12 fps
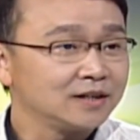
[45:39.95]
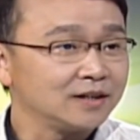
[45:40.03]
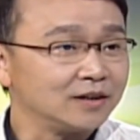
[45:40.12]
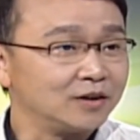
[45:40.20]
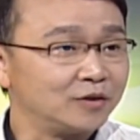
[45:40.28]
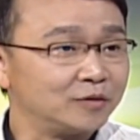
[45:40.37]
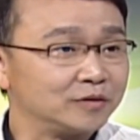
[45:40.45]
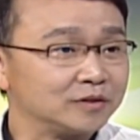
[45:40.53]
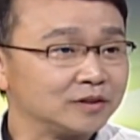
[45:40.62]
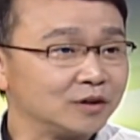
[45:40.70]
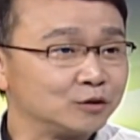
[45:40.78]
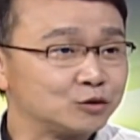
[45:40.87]
you know,
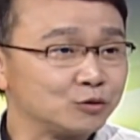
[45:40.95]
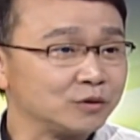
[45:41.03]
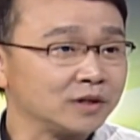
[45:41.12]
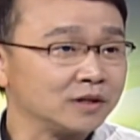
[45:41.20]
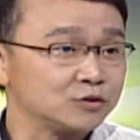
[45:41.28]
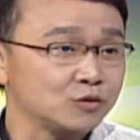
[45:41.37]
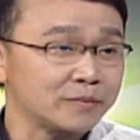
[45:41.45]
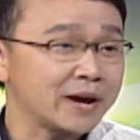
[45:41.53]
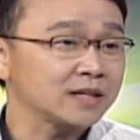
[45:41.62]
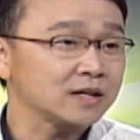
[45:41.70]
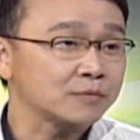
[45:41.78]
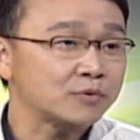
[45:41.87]
you know doing a
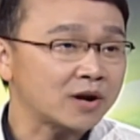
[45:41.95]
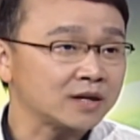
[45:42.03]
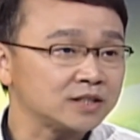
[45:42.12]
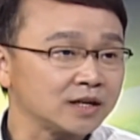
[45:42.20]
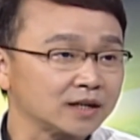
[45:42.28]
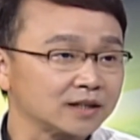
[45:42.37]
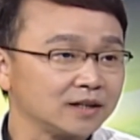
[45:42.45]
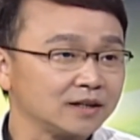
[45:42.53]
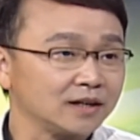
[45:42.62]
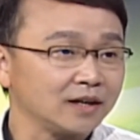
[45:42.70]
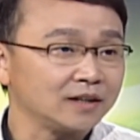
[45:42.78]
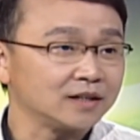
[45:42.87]
dramatic project
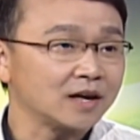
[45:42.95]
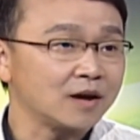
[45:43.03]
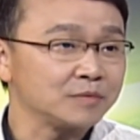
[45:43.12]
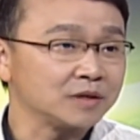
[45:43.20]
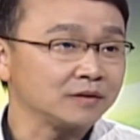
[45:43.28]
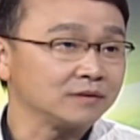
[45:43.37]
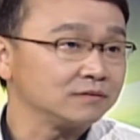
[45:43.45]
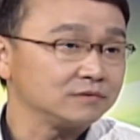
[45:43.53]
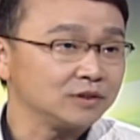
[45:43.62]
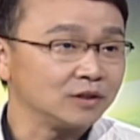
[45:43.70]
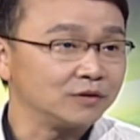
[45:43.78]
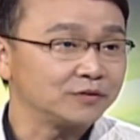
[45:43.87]
in the coming,
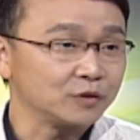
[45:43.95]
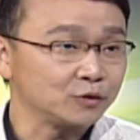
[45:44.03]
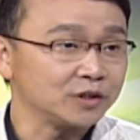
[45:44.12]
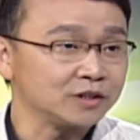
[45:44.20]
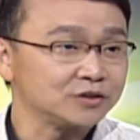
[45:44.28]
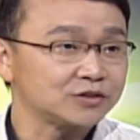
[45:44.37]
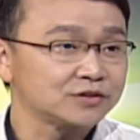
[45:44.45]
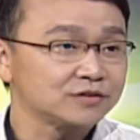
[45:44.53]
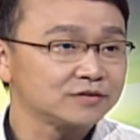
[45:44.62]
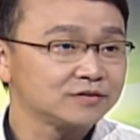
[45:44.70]
you know, few years?